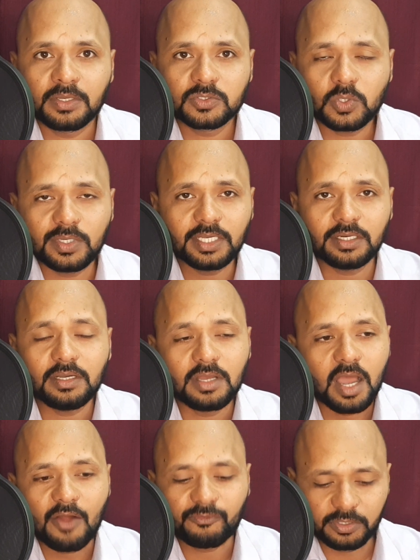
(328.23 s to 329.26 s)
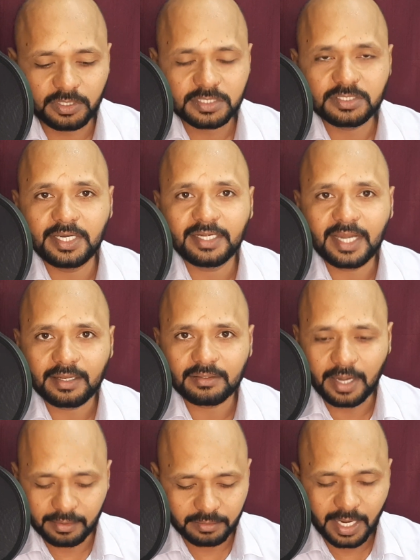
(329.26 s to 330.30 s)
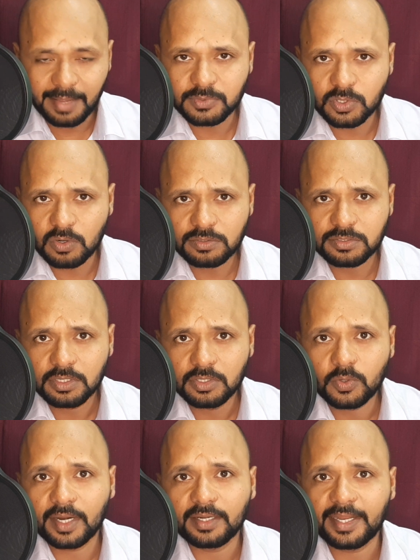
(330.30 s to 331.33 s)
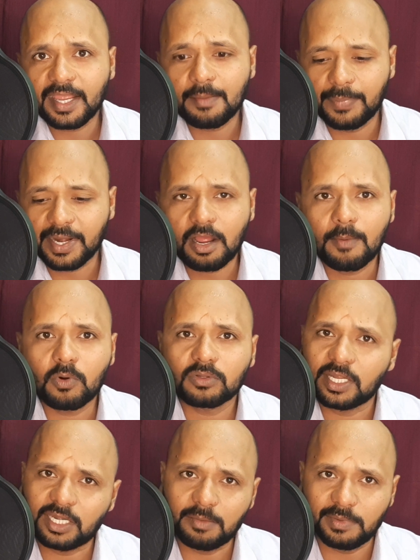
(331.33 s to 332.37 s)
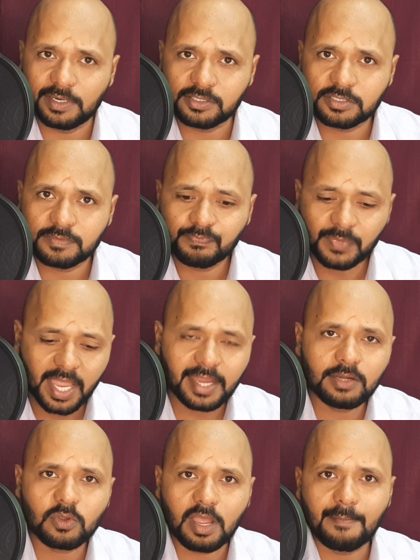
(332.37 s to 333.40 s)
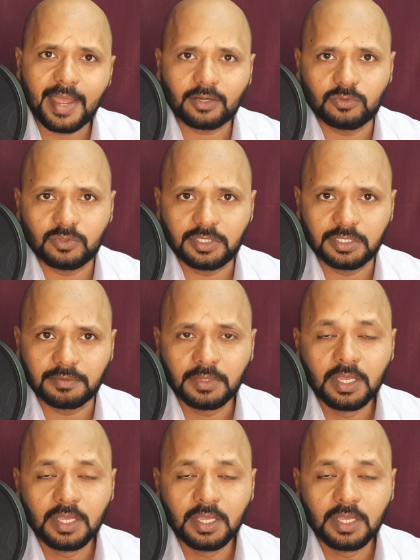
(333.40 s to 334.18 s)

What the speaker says: So here, after this time slots, you can take a break about 30 minutes. Again, you come back to here.